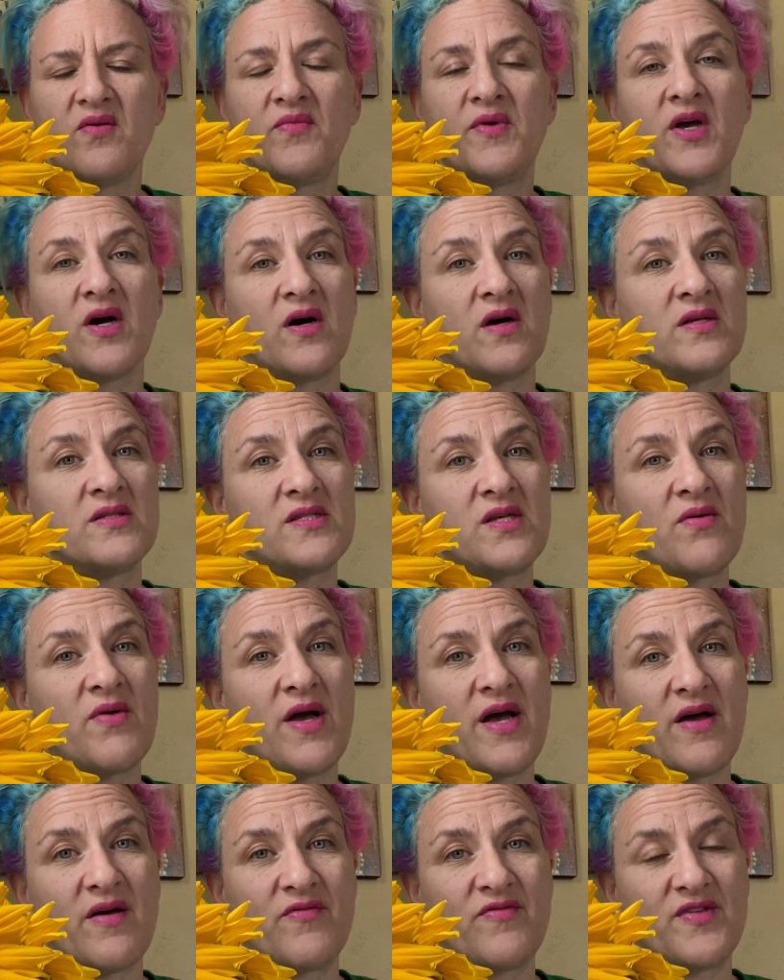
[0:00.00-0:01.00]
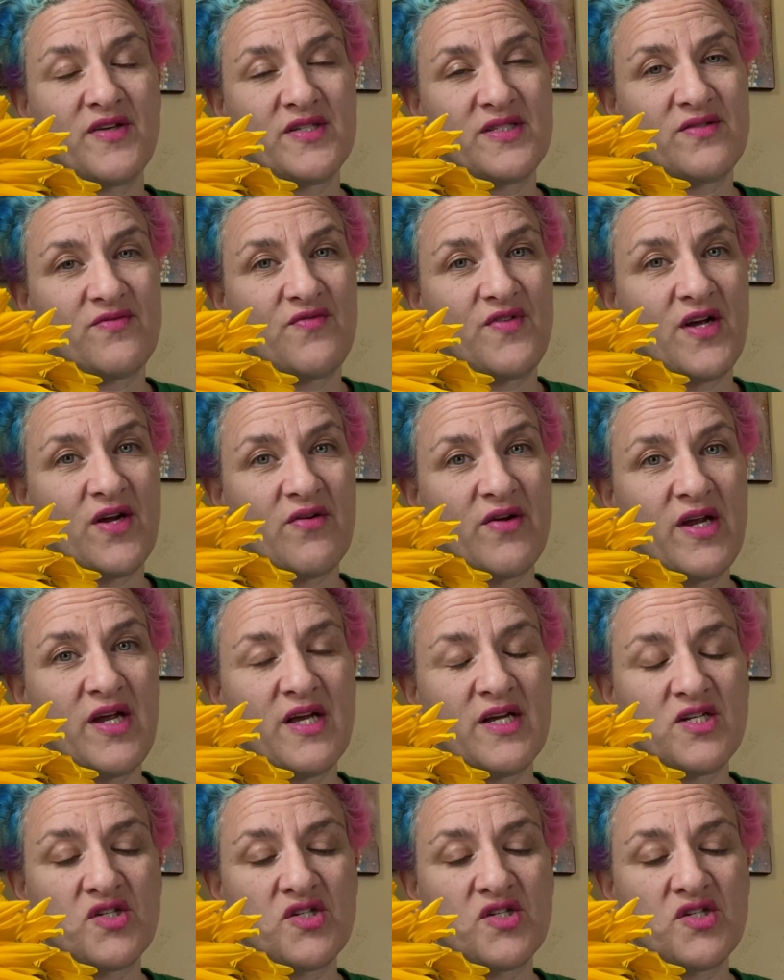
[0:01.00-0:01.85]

We also have this very